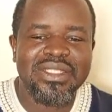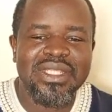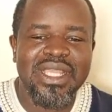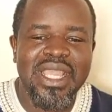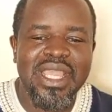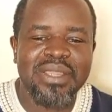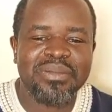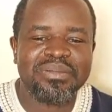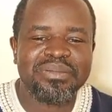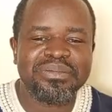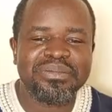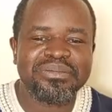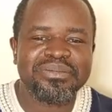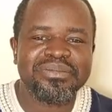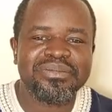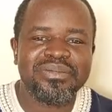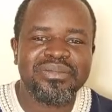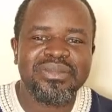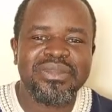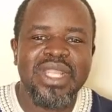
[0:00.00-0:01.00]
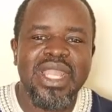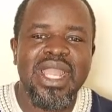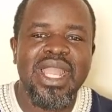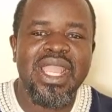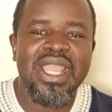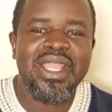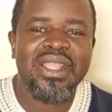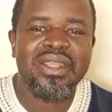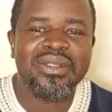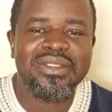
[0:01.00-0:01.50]
Type
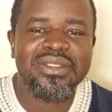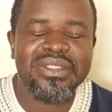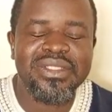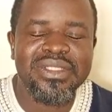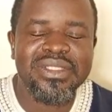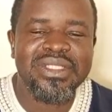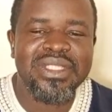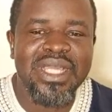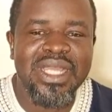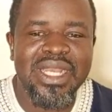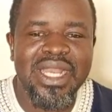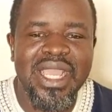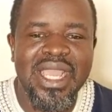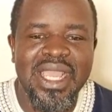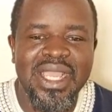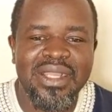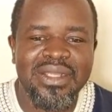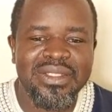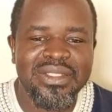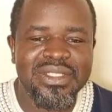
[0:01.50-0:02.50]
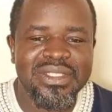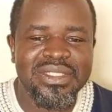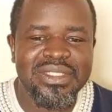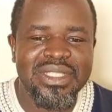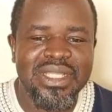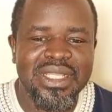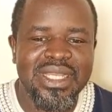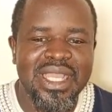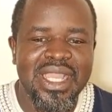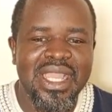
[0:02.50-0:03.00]
I understand, I
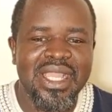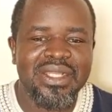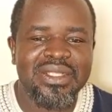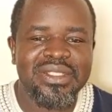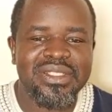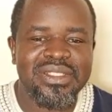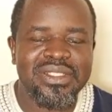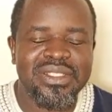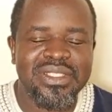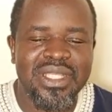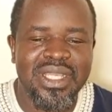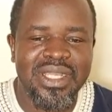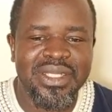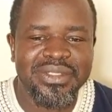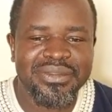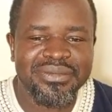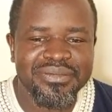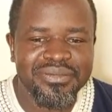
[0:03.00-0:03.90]
understand, I understand.